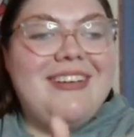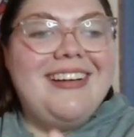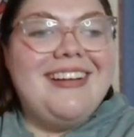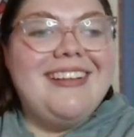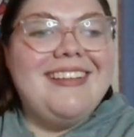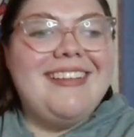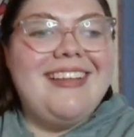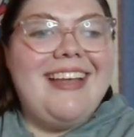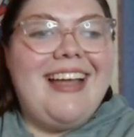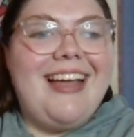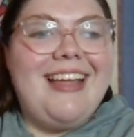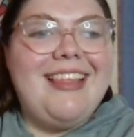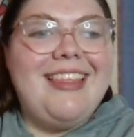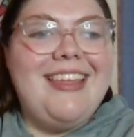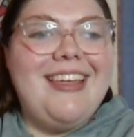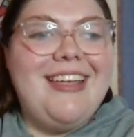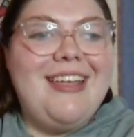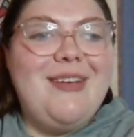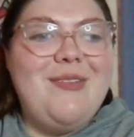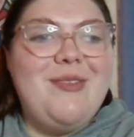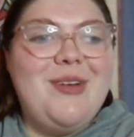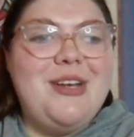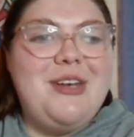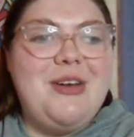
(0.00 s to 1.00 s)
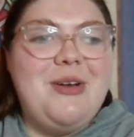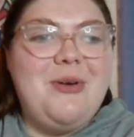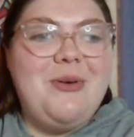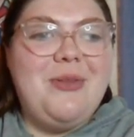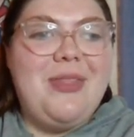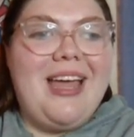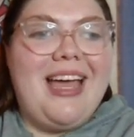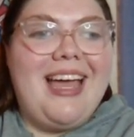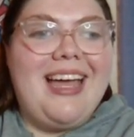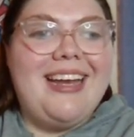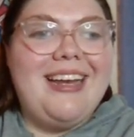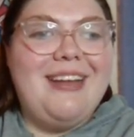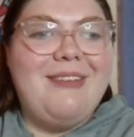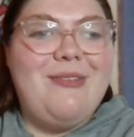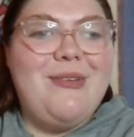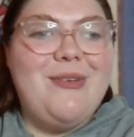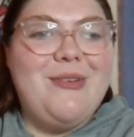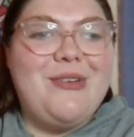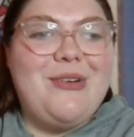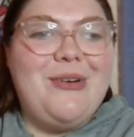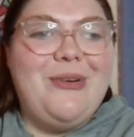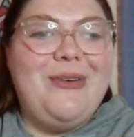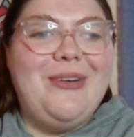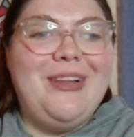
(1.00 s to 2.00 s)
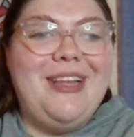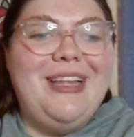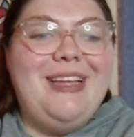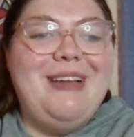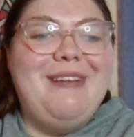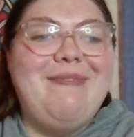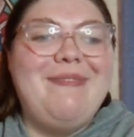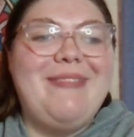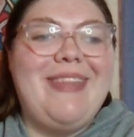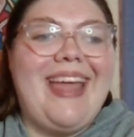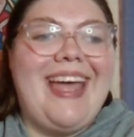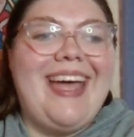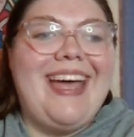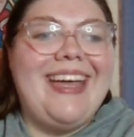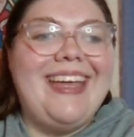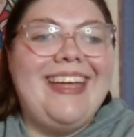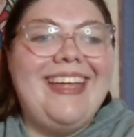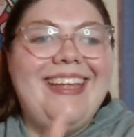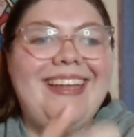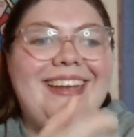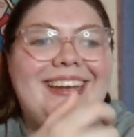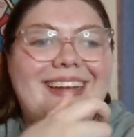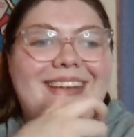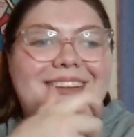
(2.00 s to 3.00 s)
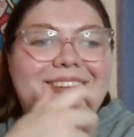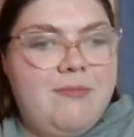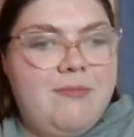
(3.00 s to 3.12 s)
gonna say, I think he would know that if you told him that.